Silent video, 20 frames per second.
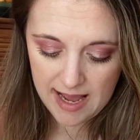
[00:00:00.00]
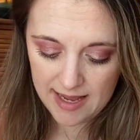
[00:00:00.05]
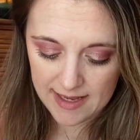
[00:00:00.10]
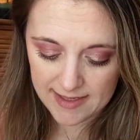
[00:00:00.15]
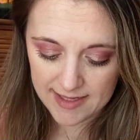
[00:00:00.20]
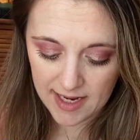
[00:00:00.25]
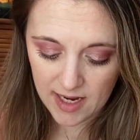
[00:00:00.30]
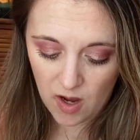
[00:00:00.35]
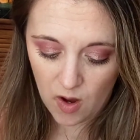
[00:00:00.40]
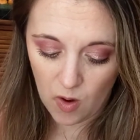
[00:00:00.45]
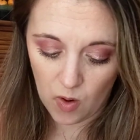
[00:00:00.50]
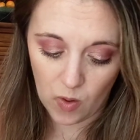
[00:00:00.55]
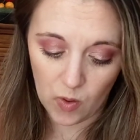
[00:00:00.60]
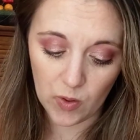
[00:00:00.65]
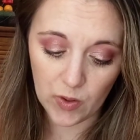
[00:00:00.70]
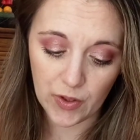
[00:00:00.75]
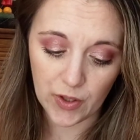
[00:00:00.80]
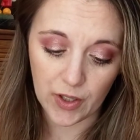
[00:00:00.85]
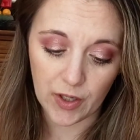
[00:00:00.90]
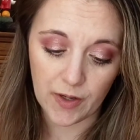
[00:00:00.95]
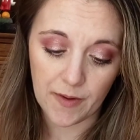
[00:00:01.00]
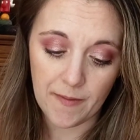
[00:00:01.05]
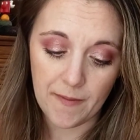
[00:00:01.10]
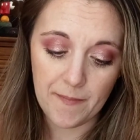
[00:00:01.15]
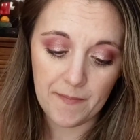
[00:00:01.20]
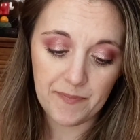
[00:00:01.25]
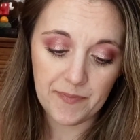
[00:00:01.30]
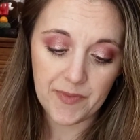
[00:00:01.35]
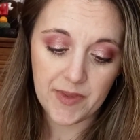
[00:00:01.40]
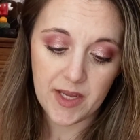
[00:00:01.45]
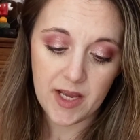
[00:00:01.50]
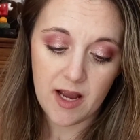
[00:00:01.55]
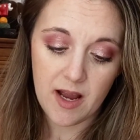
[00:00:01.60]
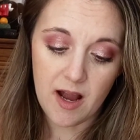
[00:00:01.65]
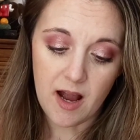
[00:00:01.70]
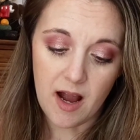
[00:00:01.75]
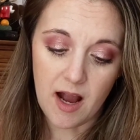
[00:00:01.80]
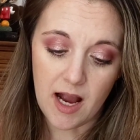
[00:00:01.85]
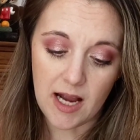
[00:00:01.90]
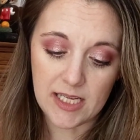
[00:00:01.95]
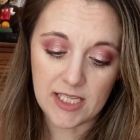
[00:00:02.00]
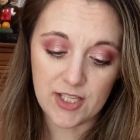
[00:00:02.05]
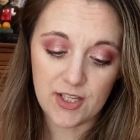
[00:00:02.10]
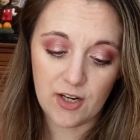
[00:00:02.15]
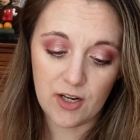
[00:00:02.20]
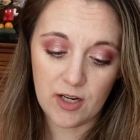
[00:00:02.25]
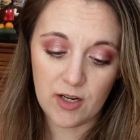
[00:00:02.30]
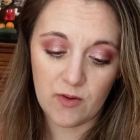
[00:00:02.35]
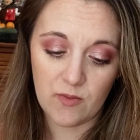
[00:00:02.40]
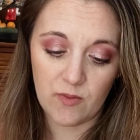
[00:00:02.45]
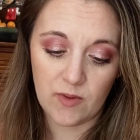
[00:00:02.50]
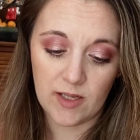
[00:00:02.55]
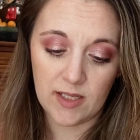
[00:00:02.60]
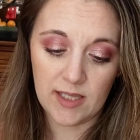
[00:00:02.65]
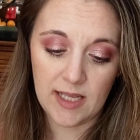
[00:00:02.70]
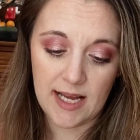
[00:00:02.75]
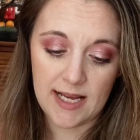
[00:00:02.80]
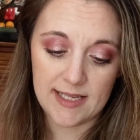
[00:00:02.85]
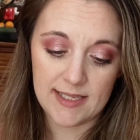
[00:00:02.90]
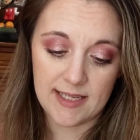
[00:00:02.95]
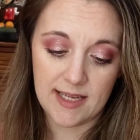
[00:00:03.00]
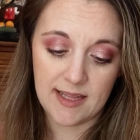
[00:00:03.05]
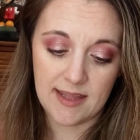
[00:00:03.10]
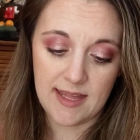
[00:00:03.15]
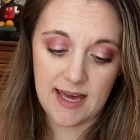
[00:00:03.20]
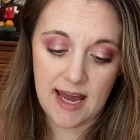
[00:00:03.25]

As I got older, I started realizing